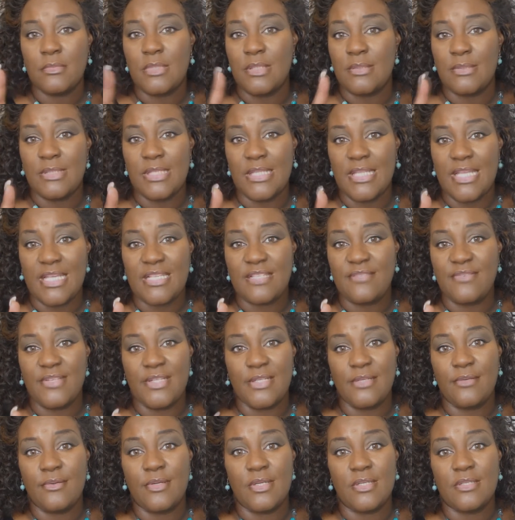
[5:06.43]
in the last
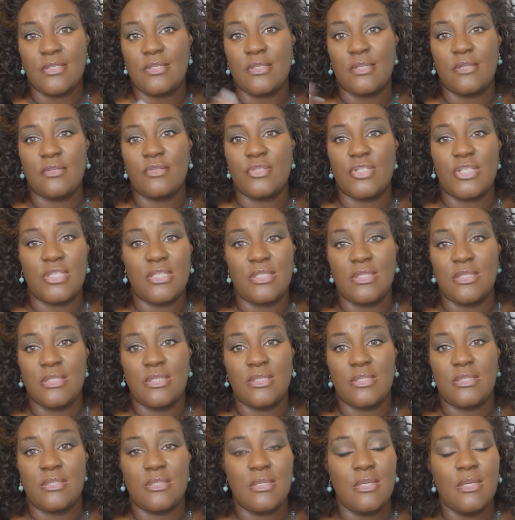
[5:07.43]
video also,
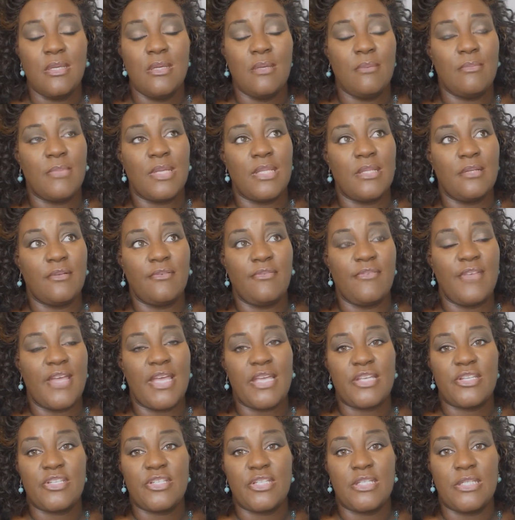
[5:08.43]
she's my little
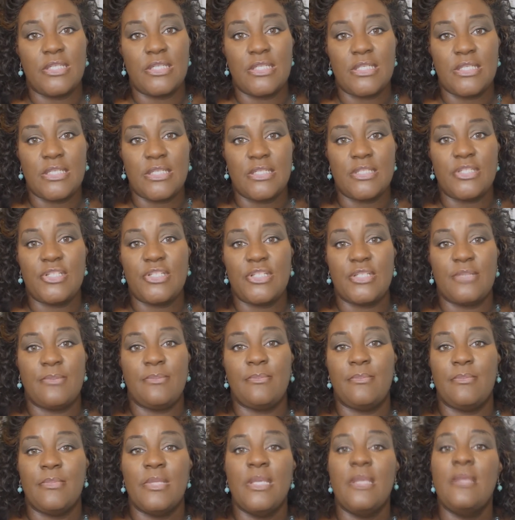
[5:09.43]
fashionista.
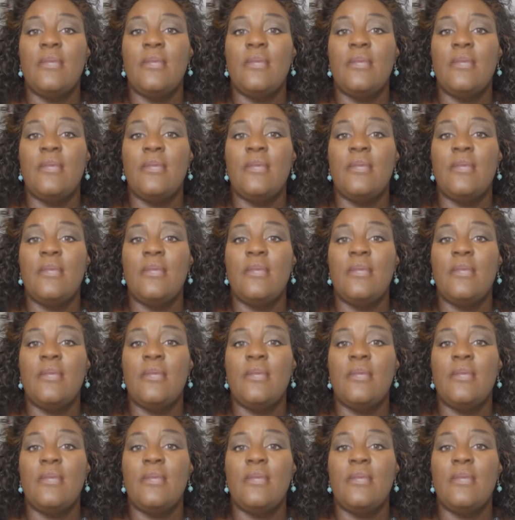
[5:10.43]
She